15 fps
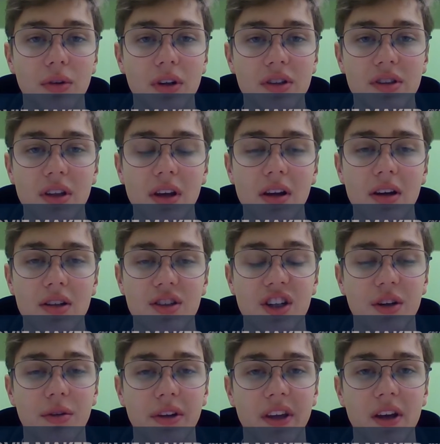there's still a
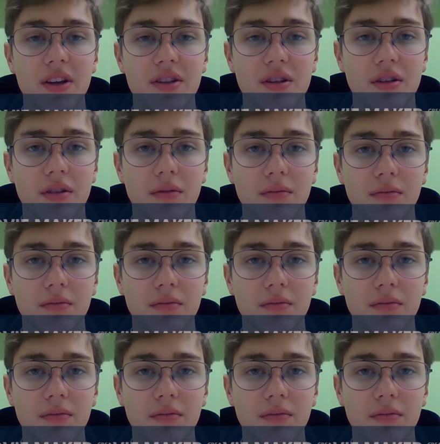segregation.